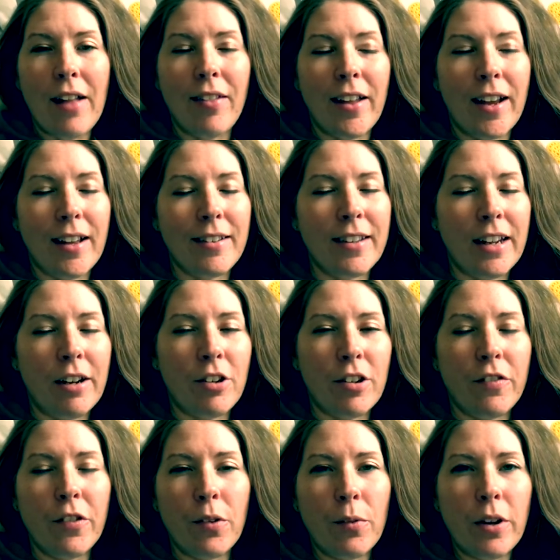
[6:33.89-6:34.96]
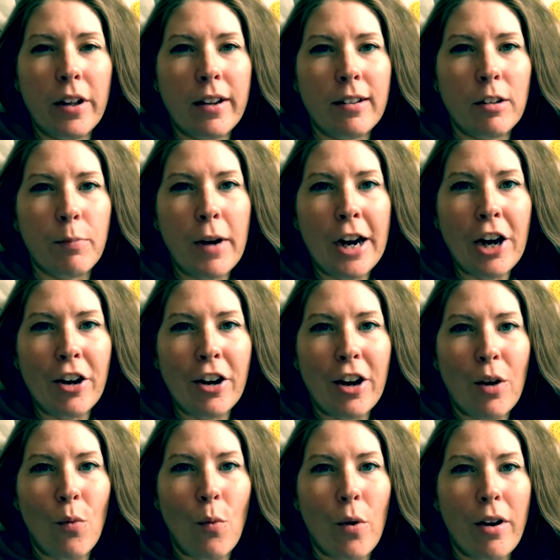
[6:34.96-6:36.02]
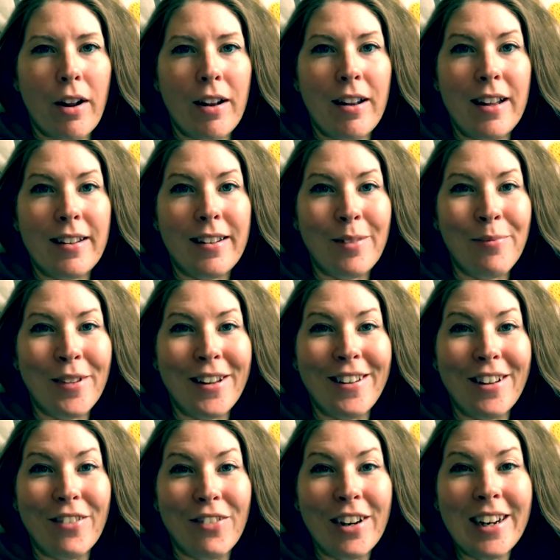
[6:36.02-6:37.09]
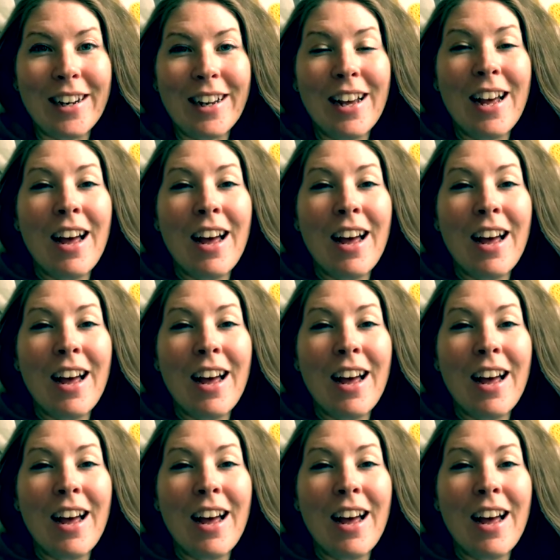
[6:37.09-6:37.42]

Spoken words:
Like I said, I just feel really inspired and I wanna knit something different.